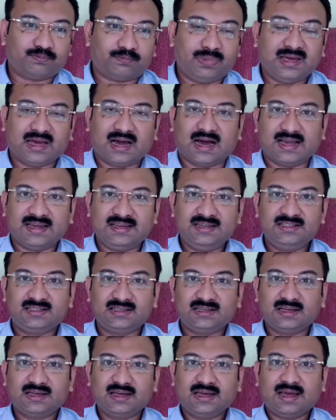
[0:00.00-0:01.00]

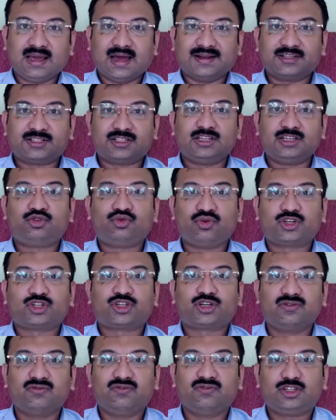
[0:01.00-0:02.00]
behind and the
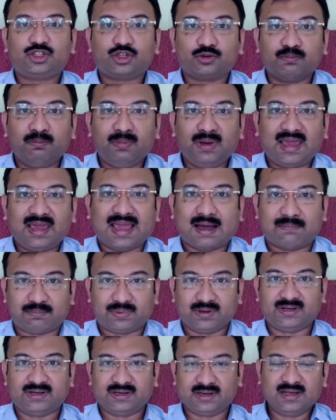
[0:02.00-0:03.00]
situation which may
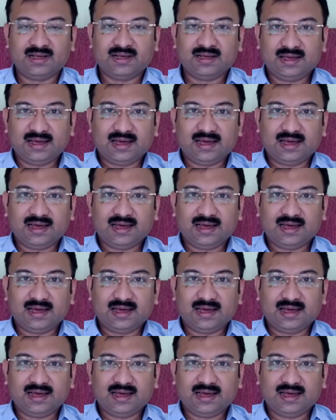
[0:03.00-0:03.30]
happen